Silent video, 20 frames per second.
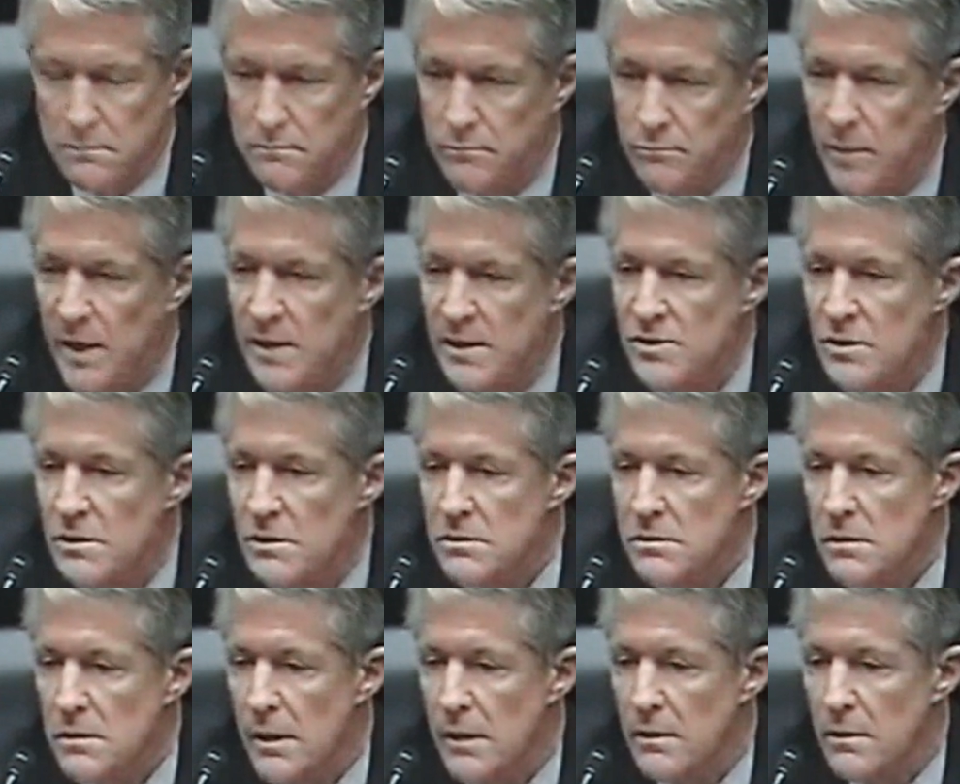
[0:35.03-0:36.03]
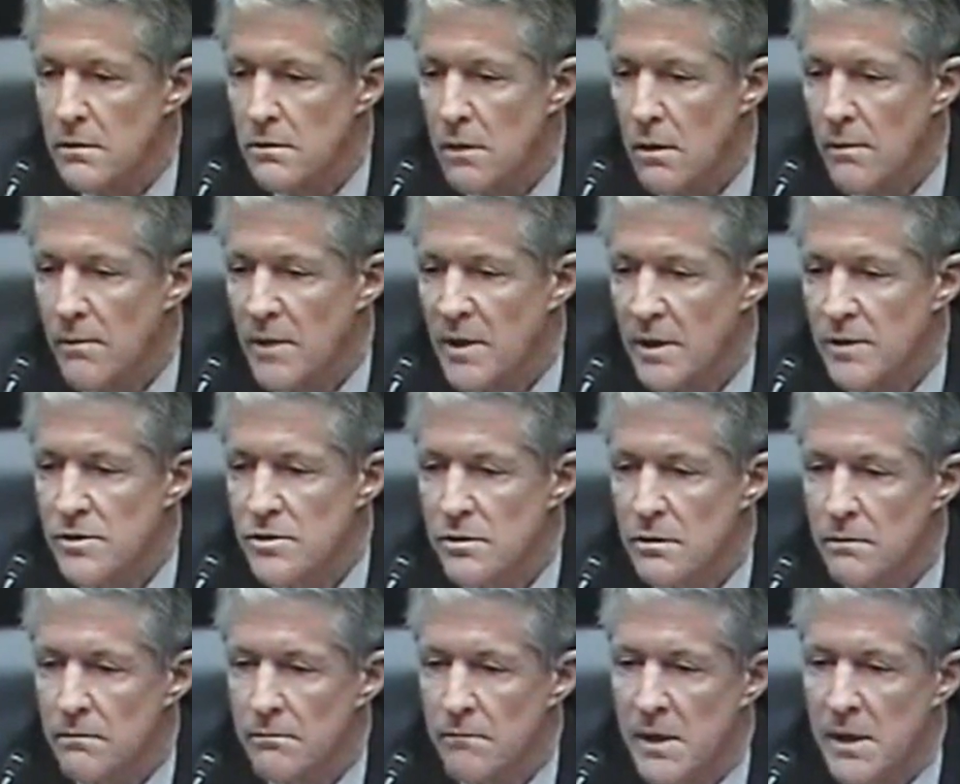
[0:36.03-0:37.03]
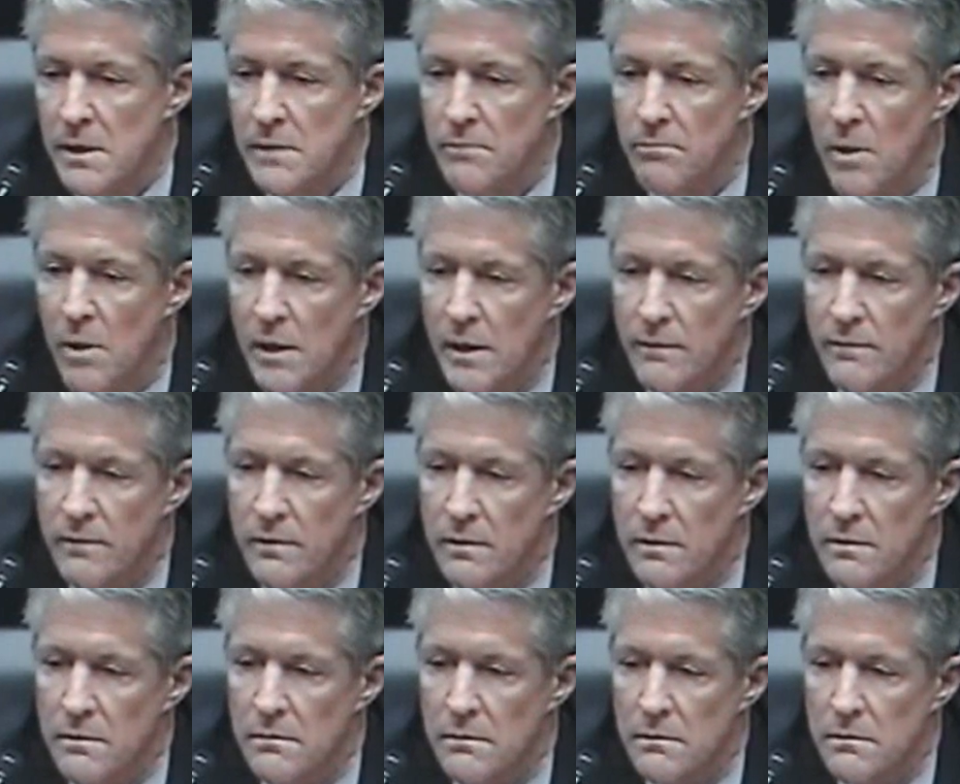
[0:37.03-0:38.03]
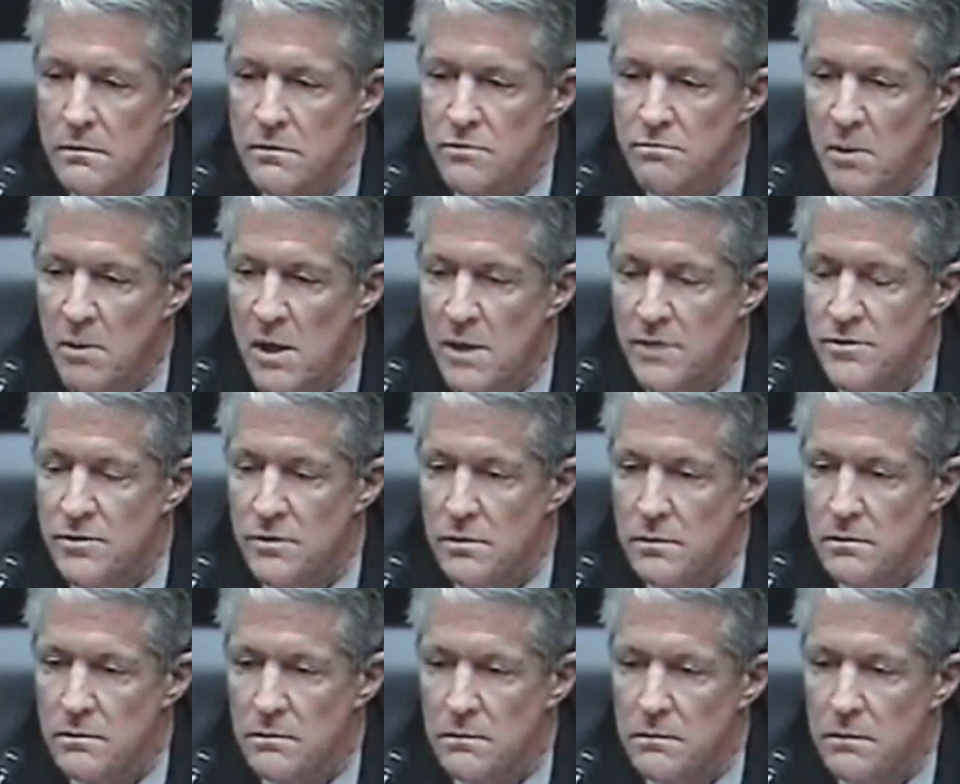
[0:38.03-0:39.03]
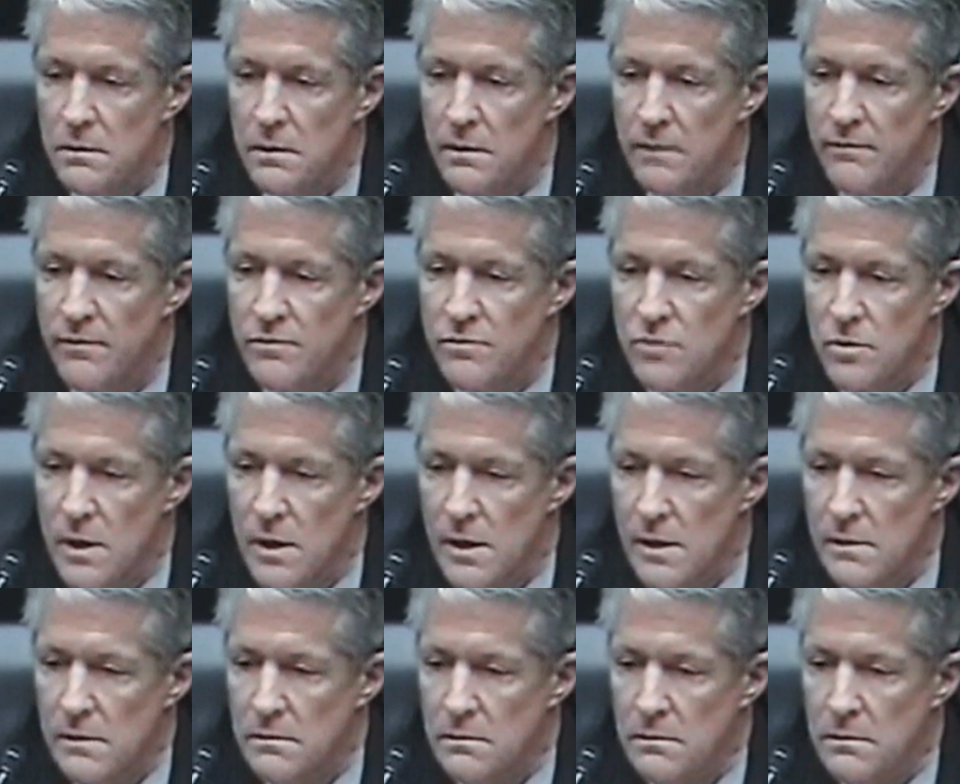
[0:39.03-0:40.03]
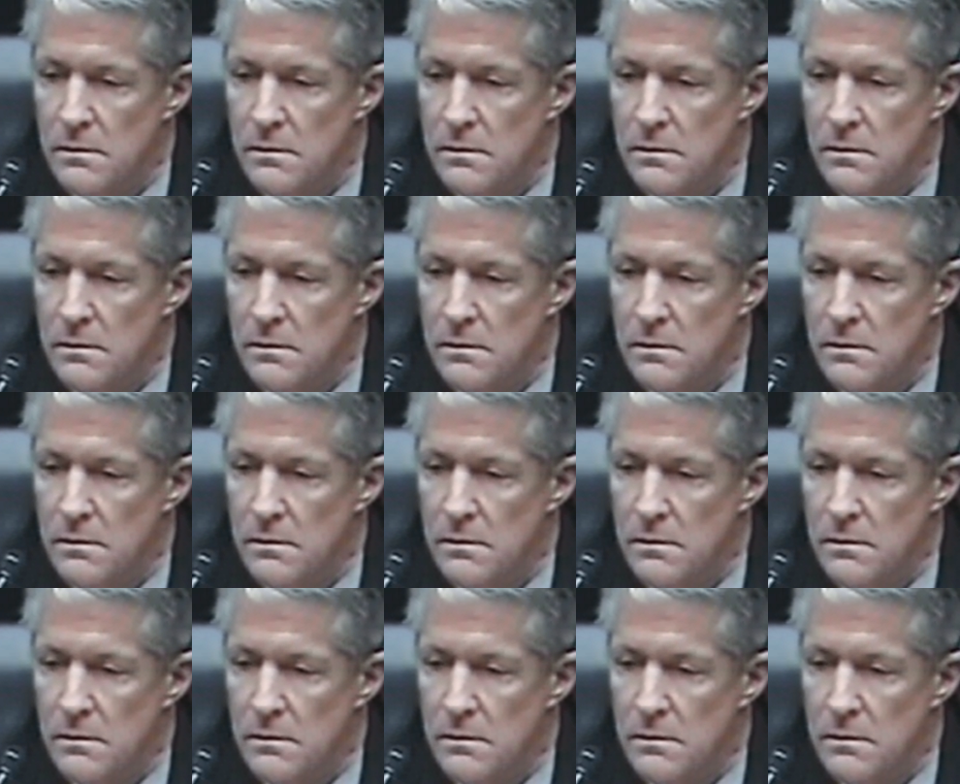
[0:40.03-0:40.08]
basis and determination made by the sponsor of the trial.